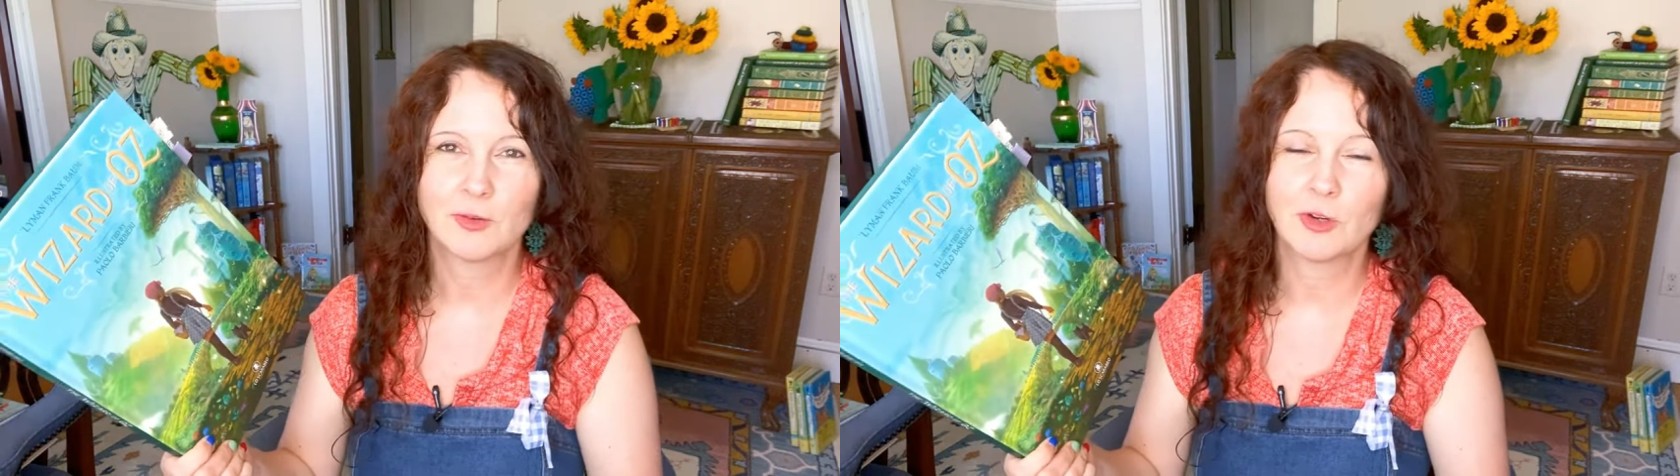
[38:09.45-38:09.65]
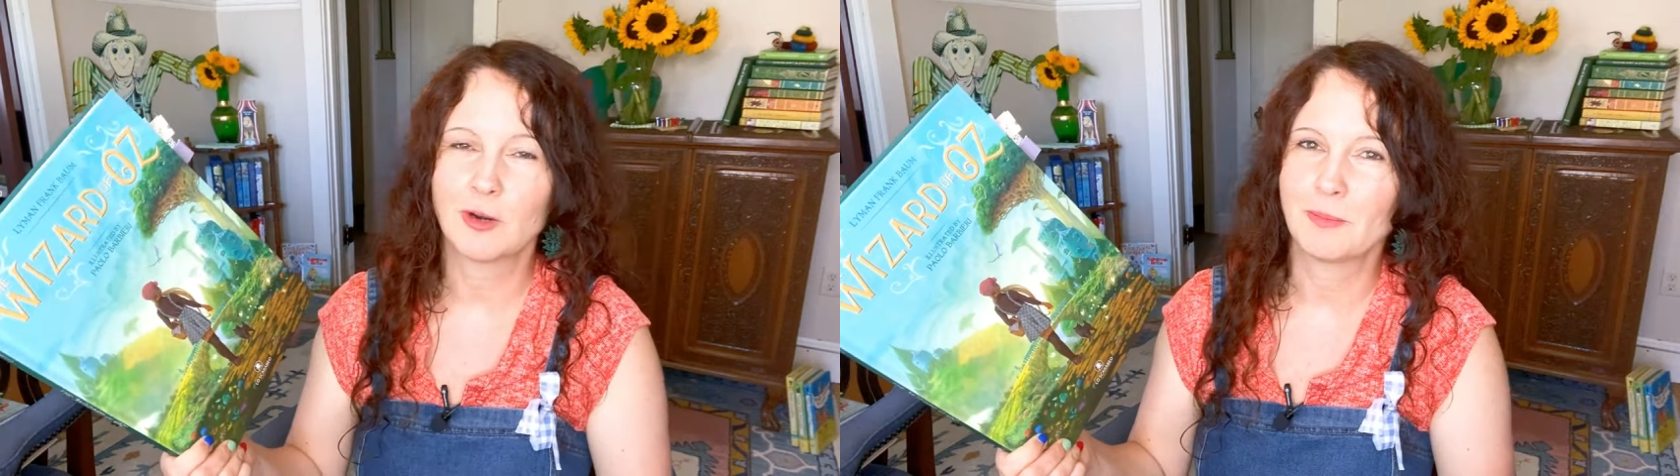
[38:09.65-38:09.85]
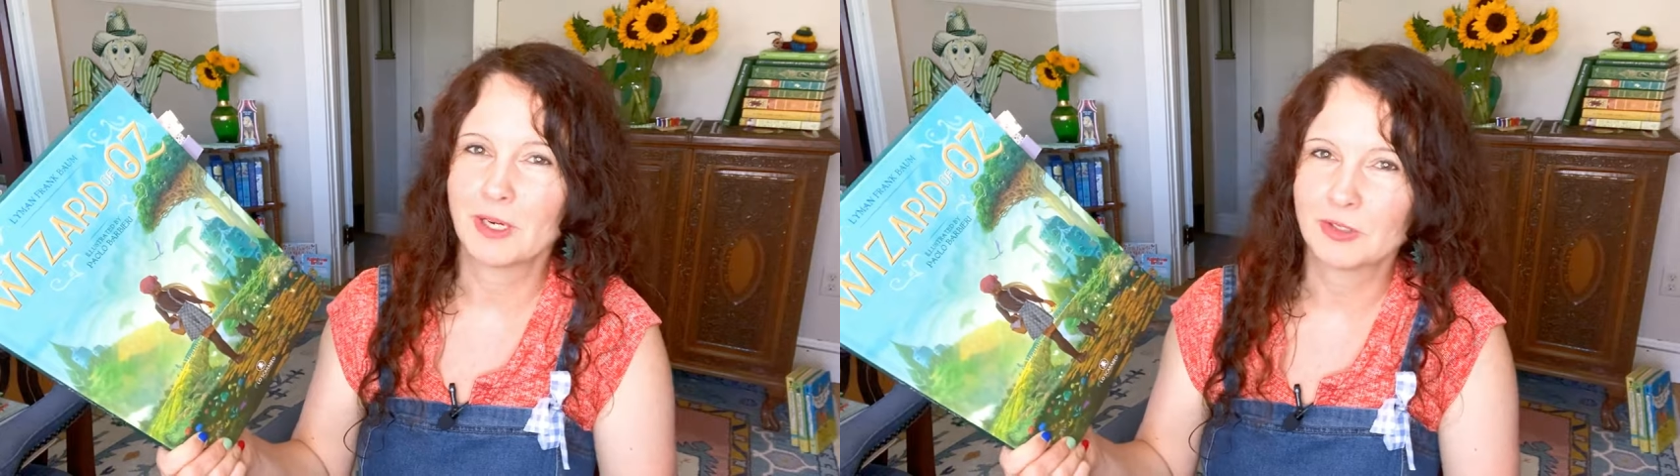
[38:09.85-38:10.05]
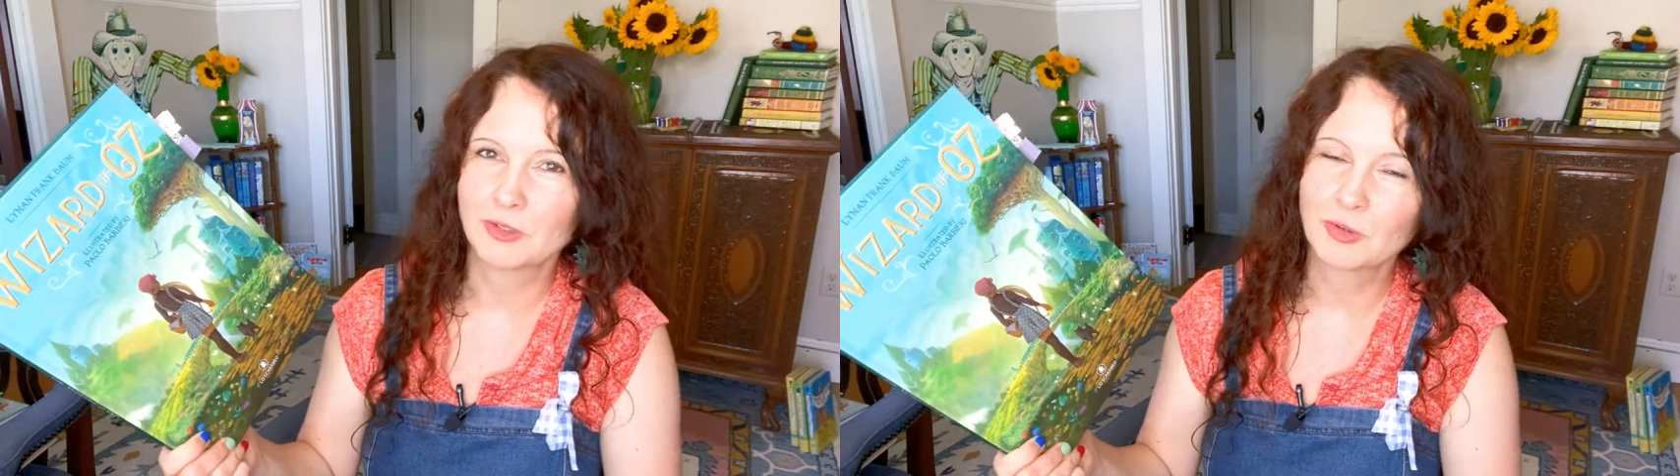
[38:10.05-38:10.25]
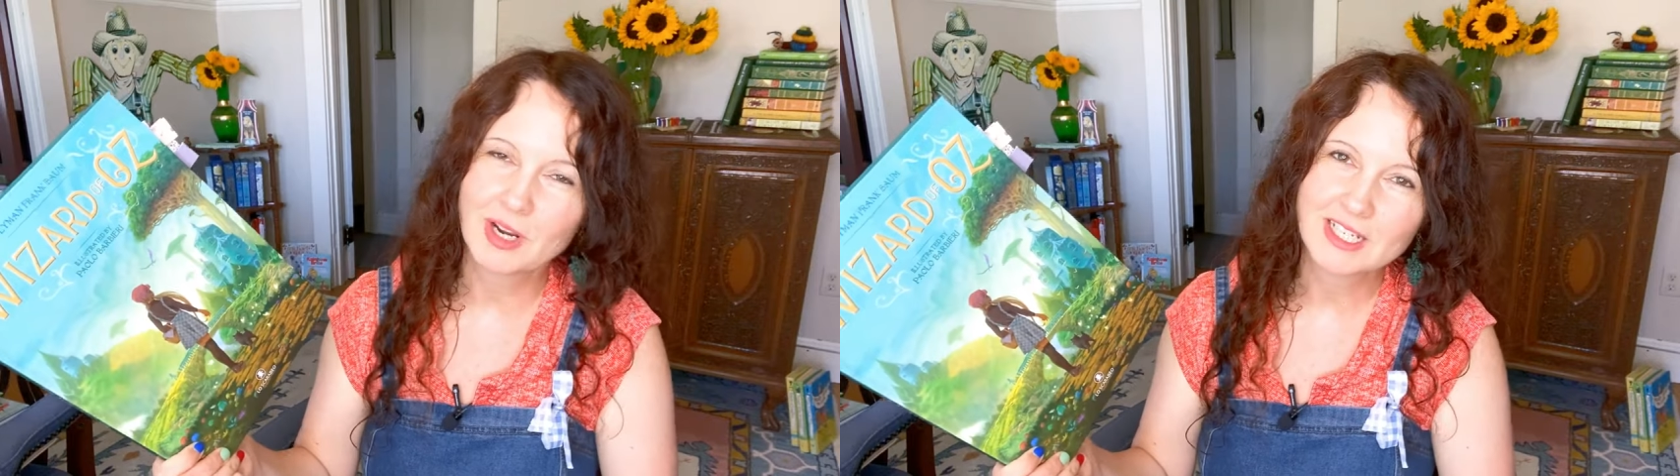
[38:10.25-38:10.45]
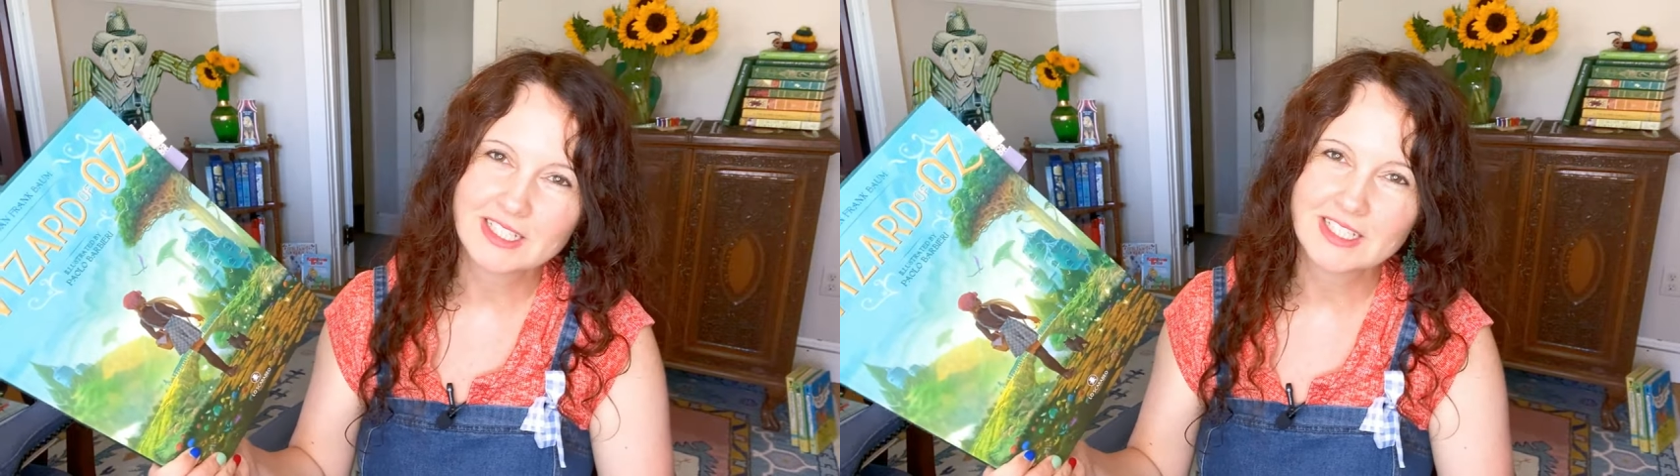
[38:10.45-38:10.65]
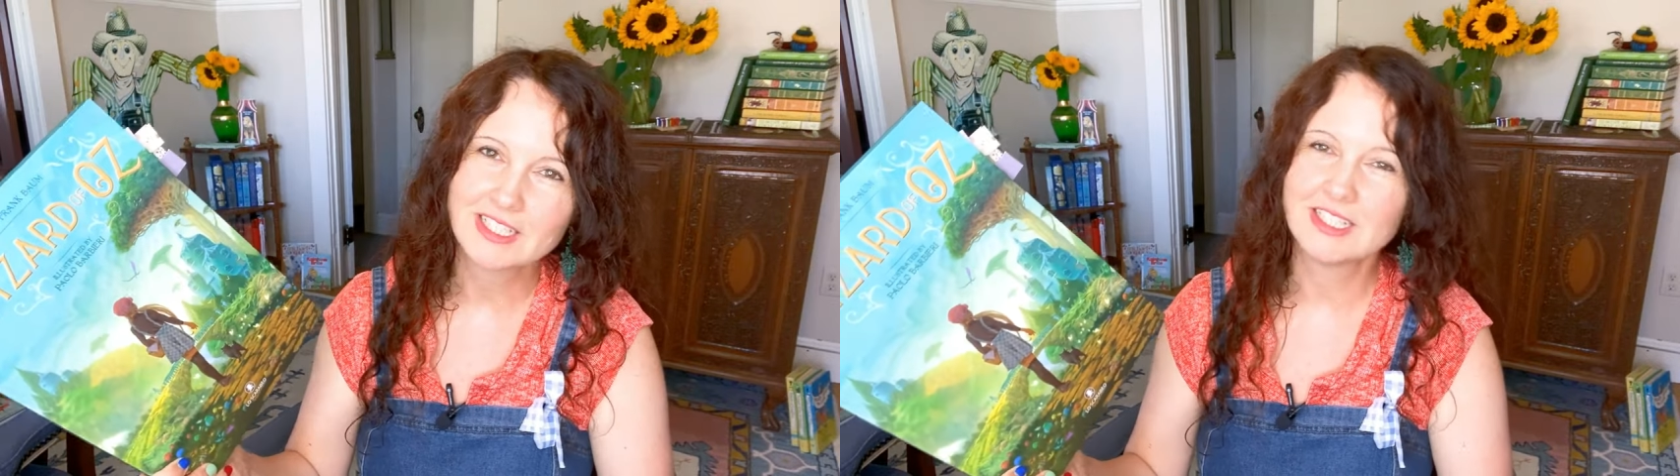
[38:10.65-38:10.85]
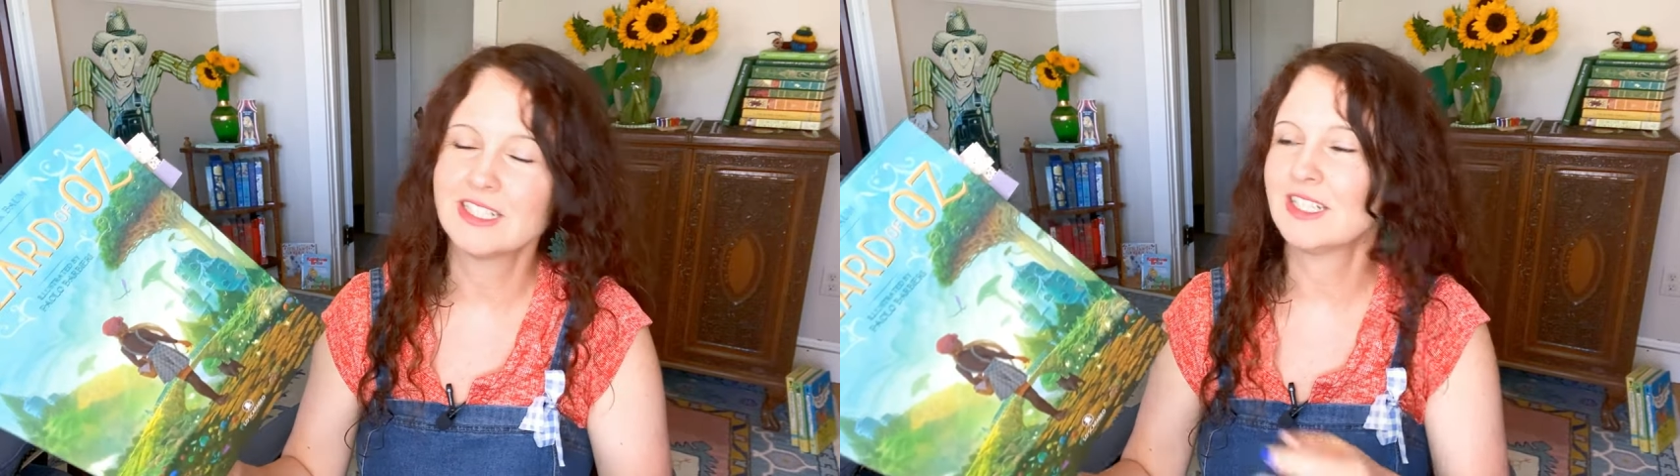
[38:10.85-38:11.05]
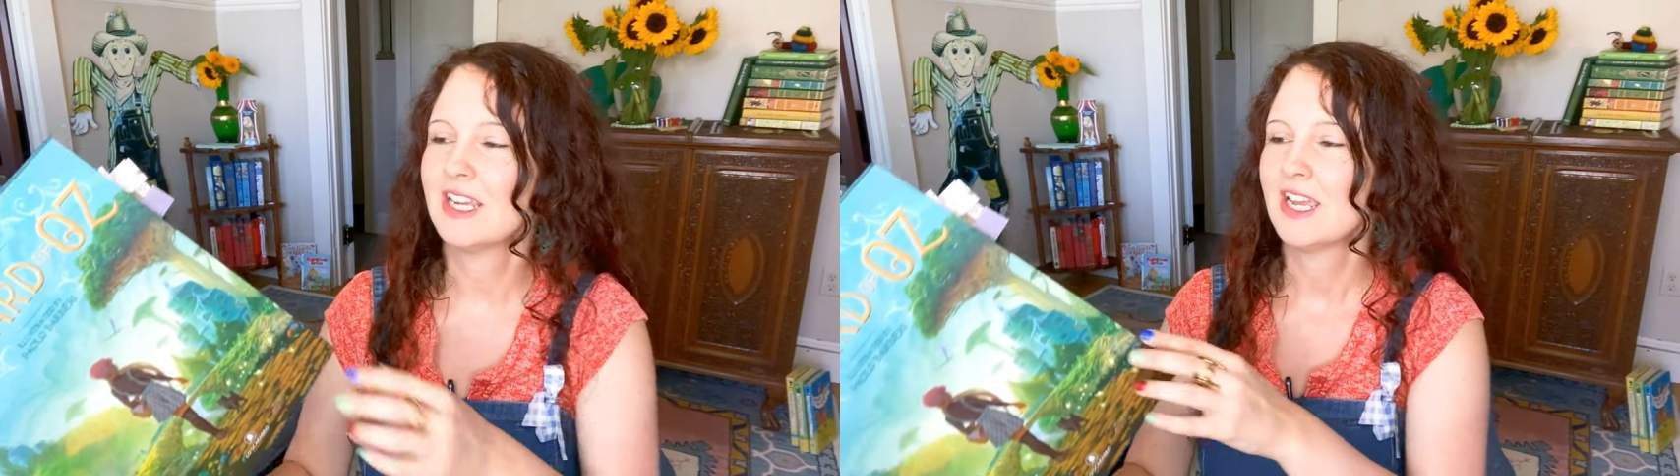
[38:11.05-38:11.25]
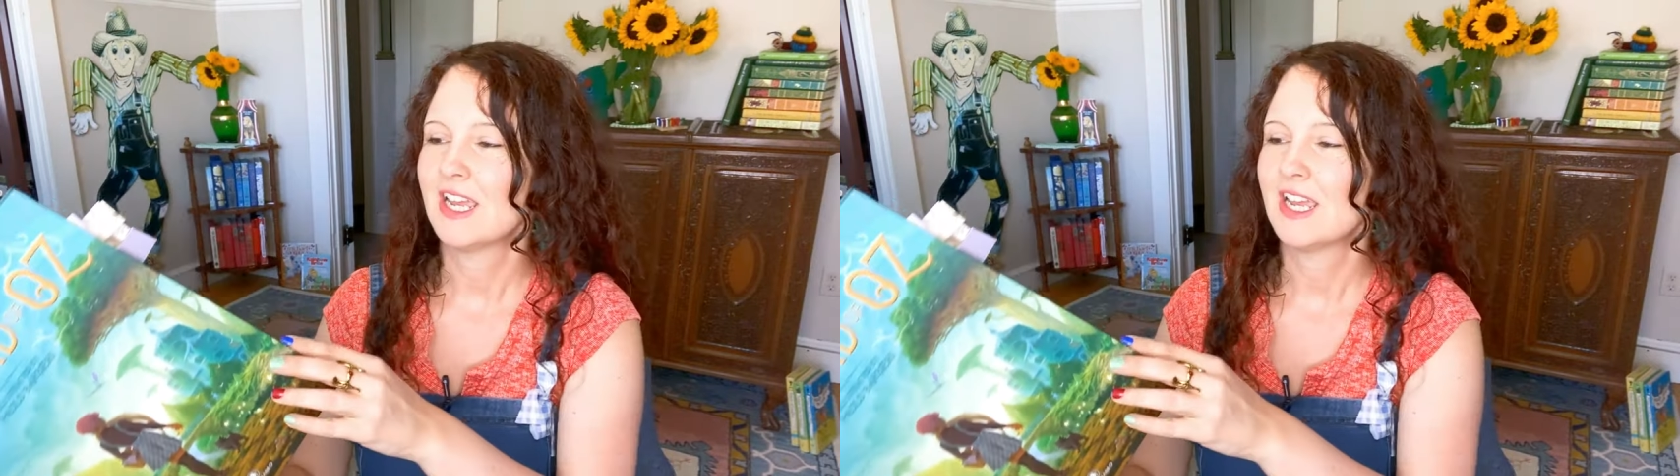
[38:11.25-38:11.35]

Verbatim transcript: for are Michael Crichton,